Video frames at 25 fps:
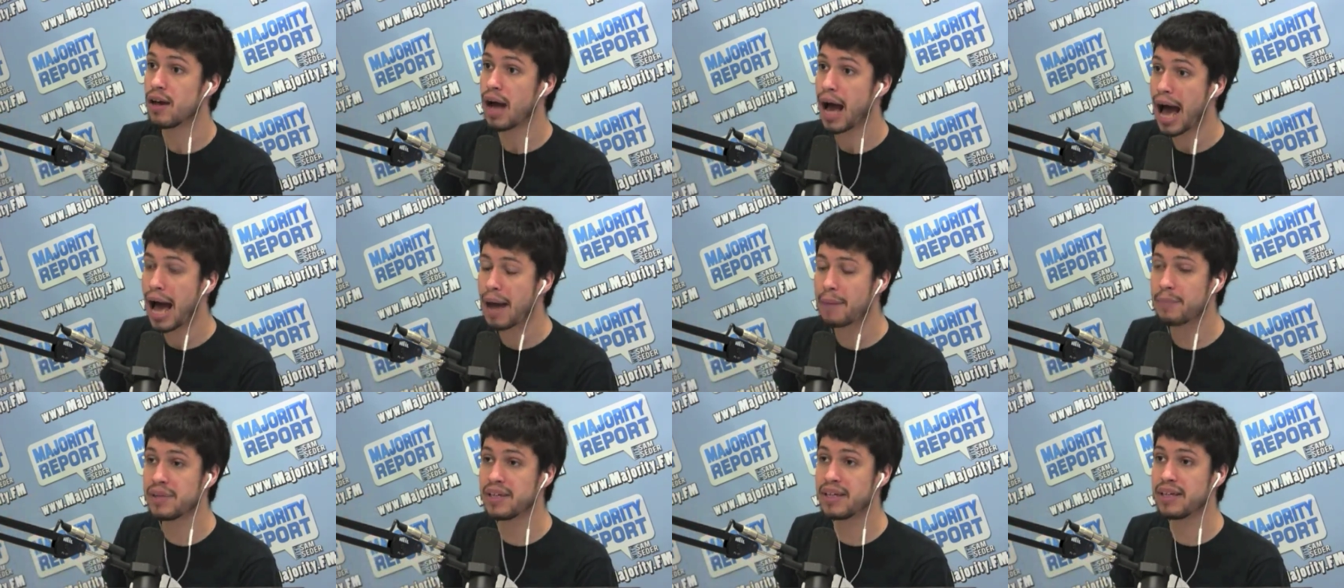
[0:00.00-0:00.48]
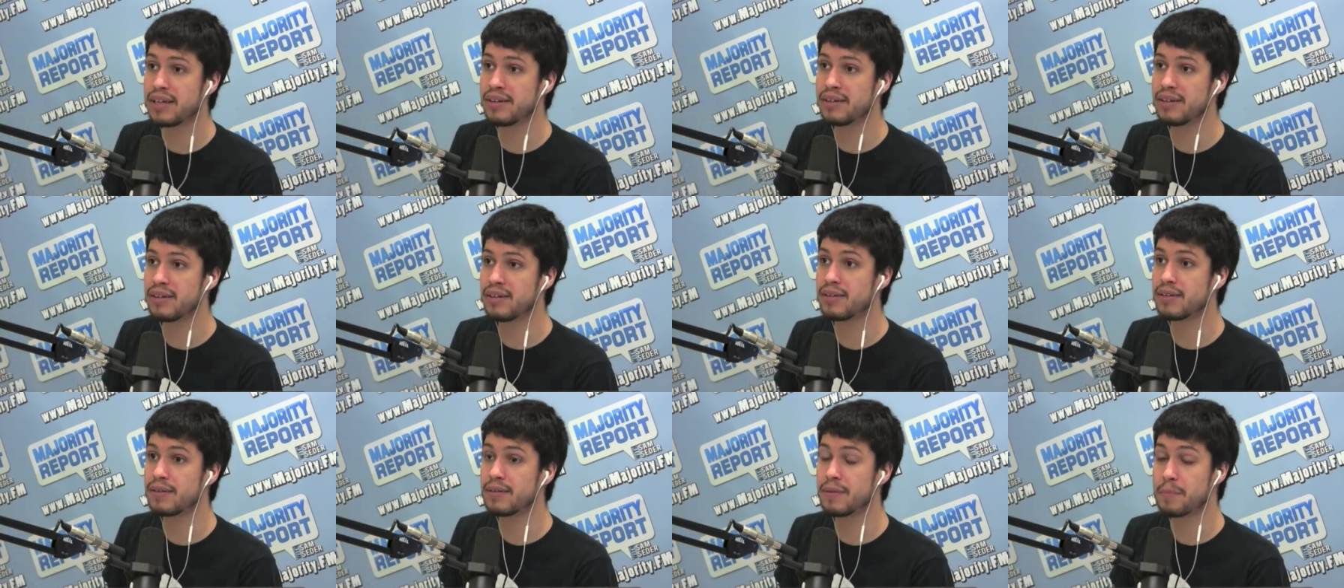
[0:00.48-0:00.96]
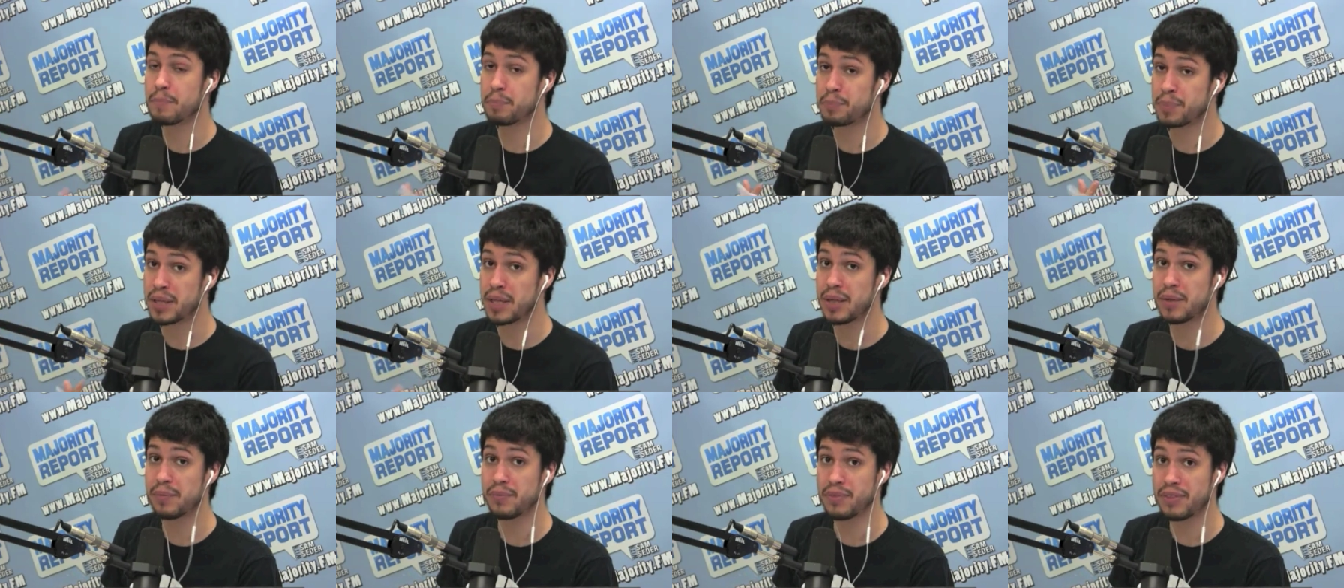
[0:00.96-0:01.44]
I mean,
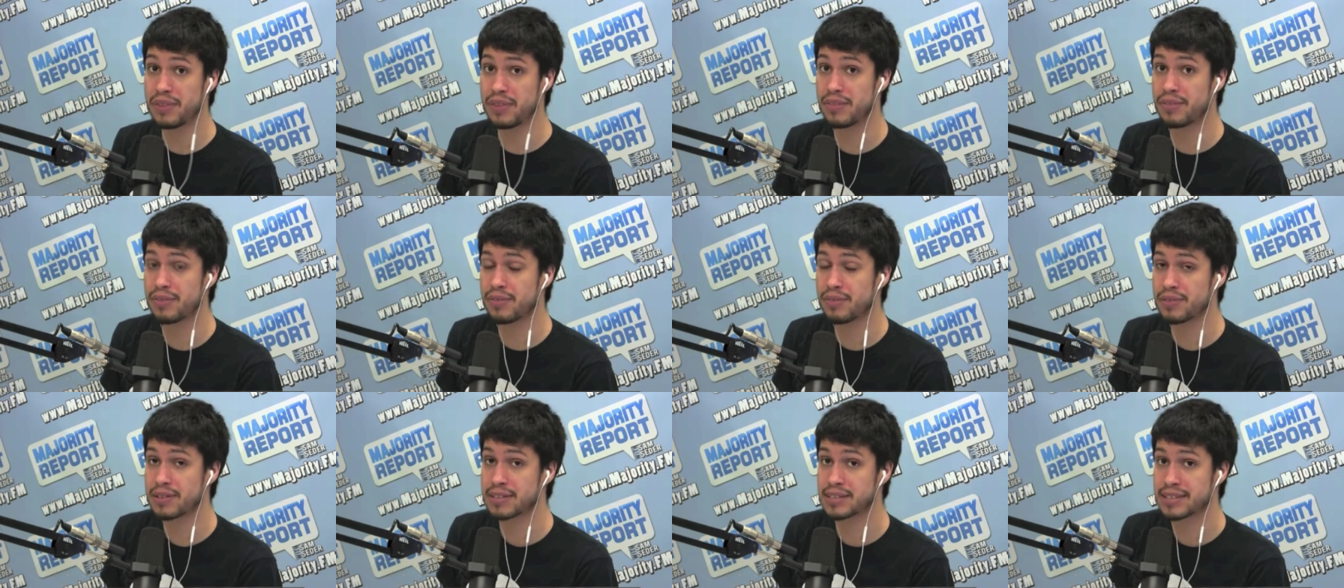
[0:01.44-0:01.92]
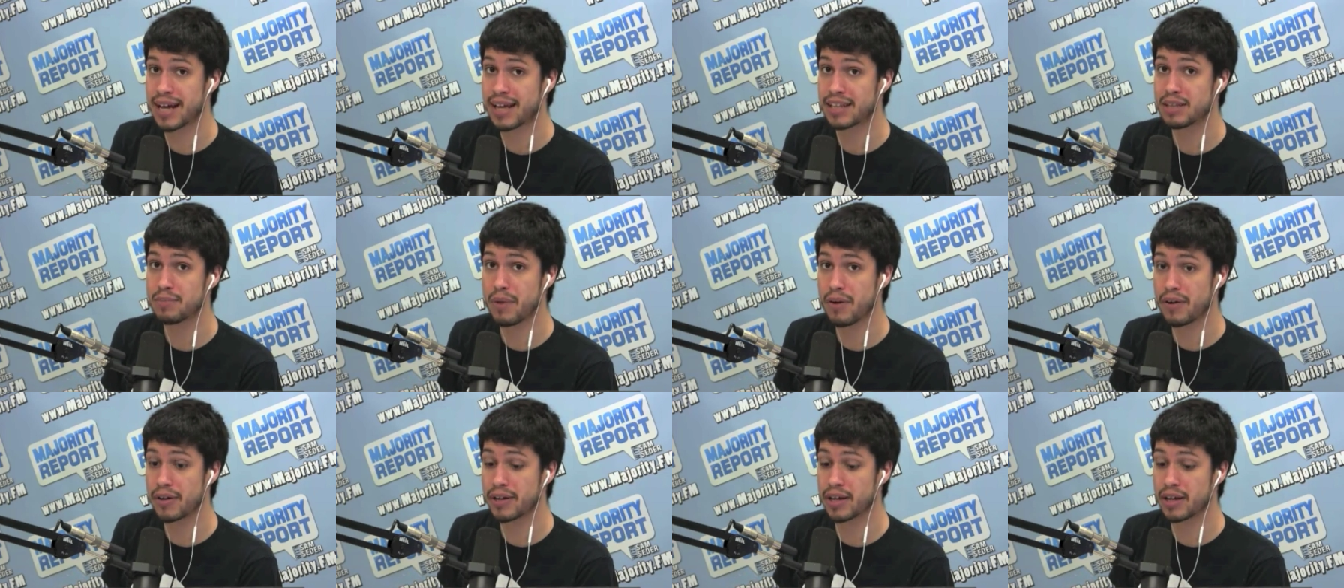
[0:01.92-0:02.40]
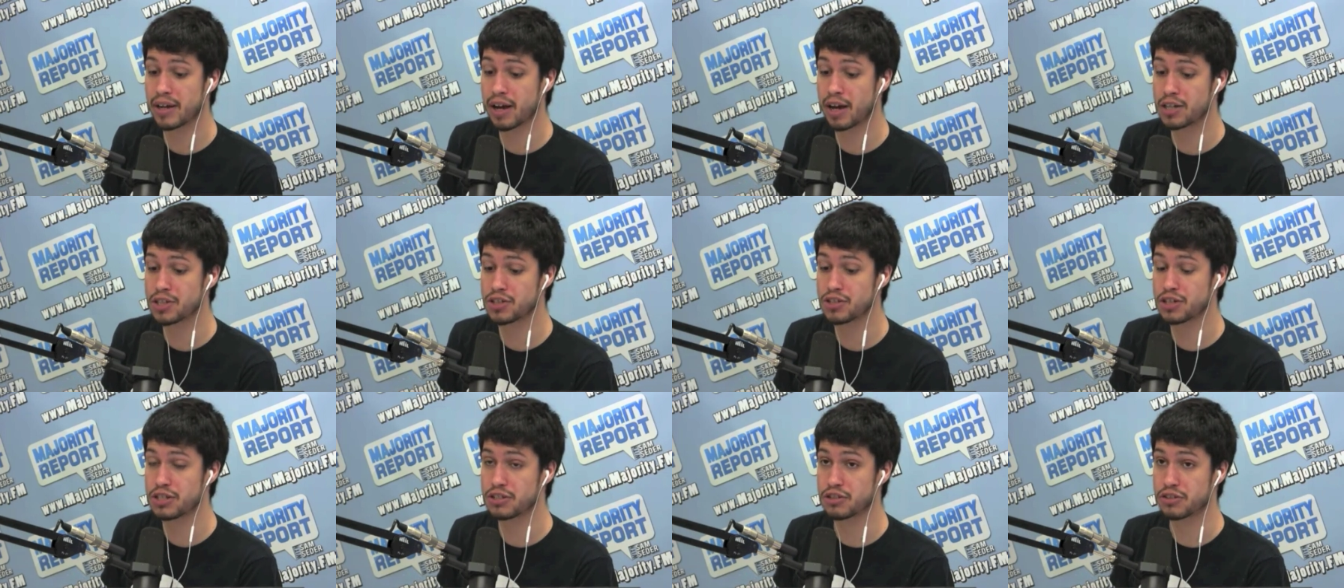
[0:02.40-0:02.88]
the South American
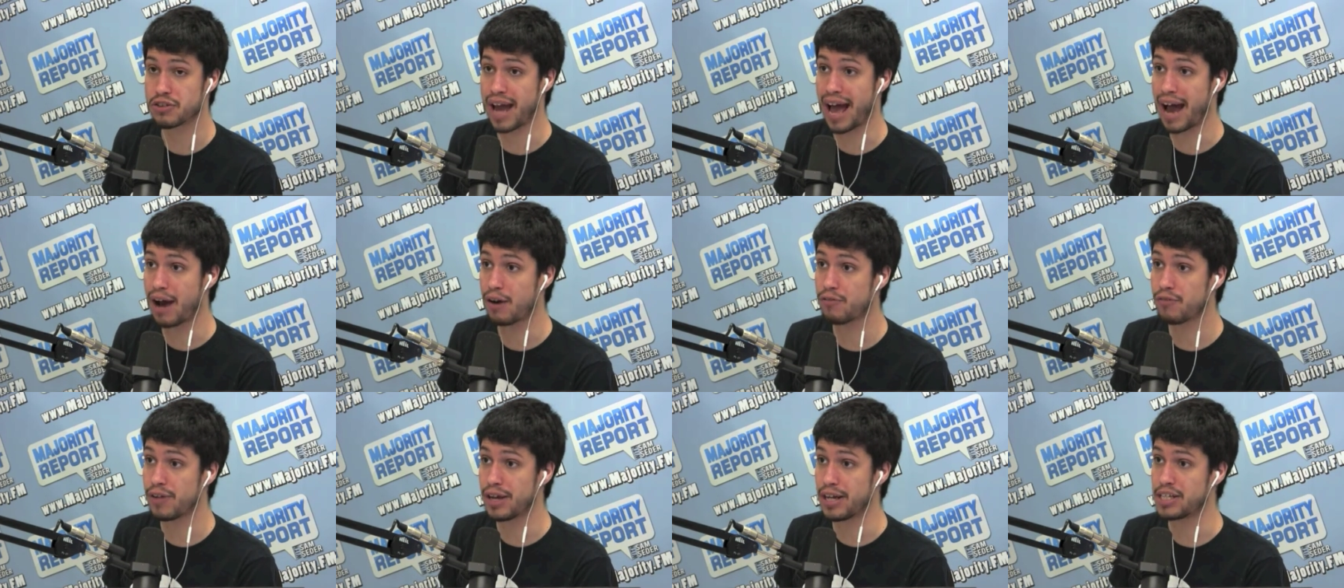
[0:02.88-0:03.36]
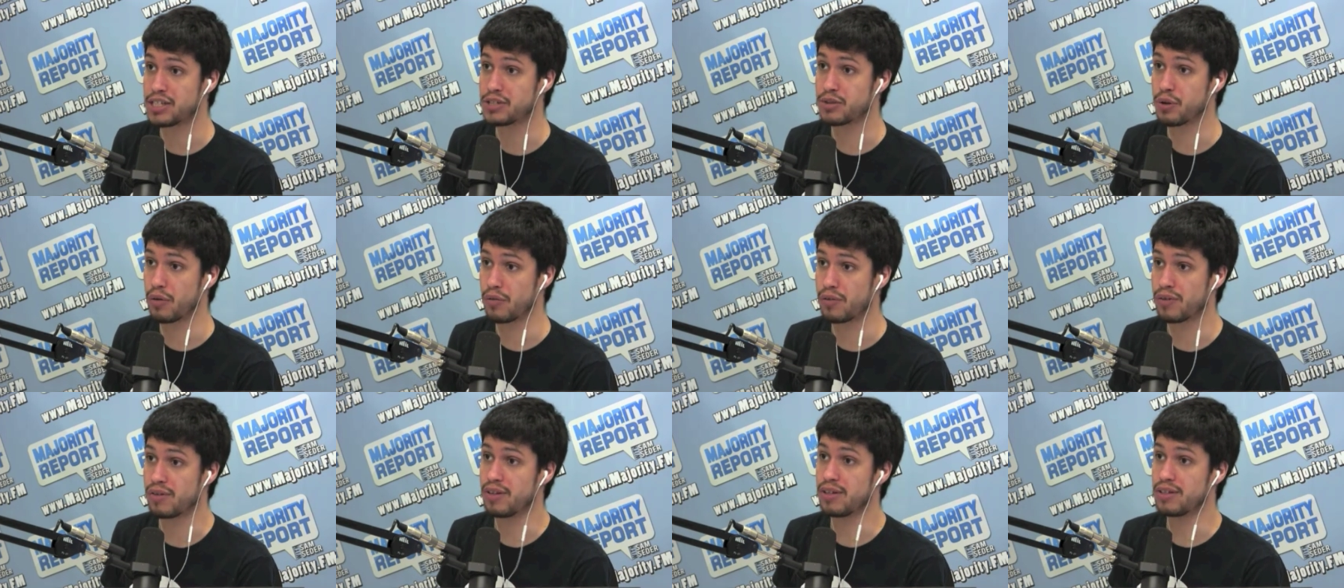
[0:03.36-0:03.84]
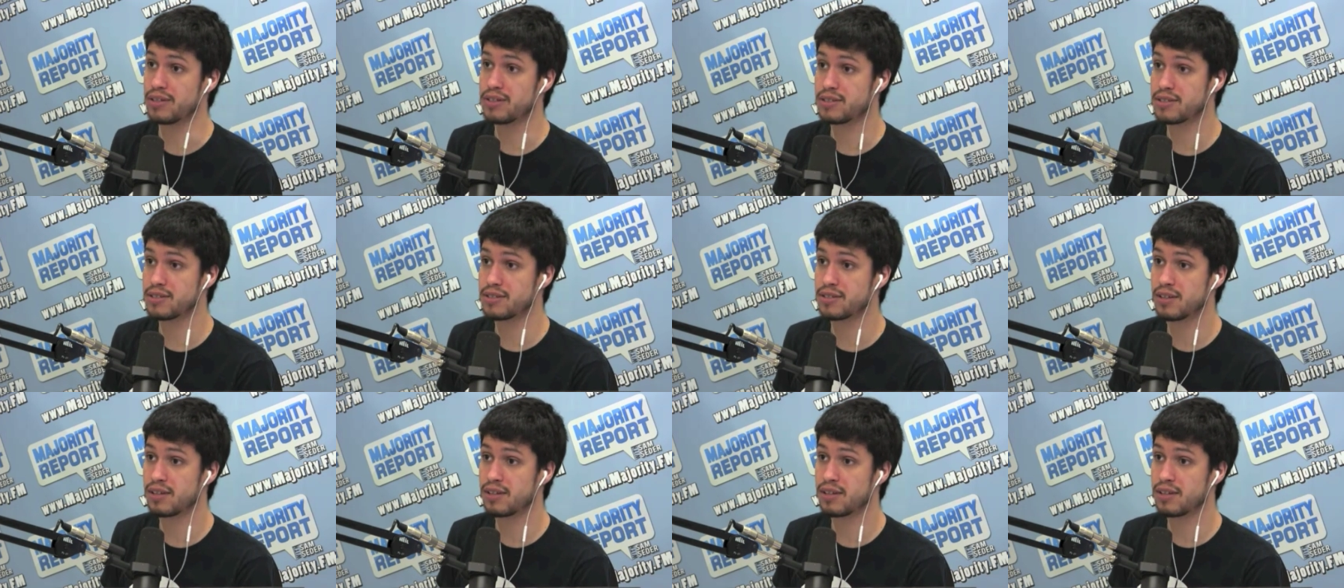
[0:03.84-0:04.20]
countries are outraged over this.